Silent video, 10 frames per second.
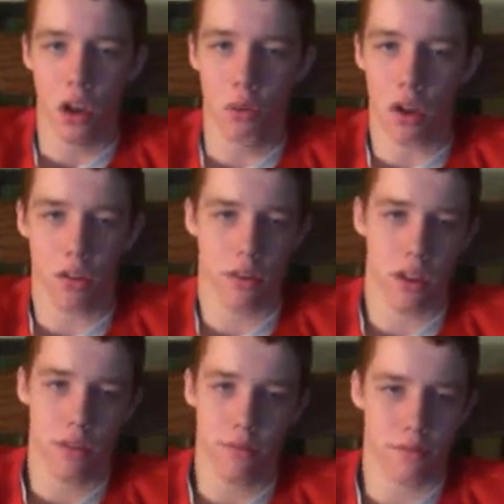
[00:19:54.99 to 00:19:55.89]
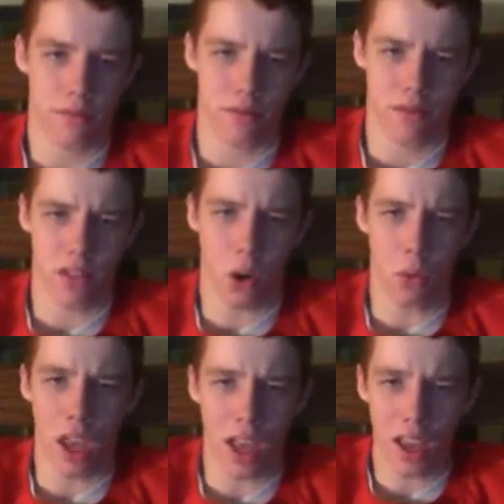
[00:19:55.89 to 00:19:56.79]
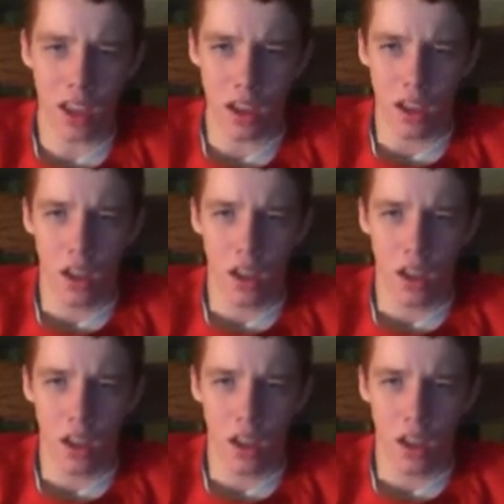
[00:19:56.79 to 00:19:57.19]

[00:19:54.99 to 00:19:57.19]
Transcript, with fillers: well, then, okay.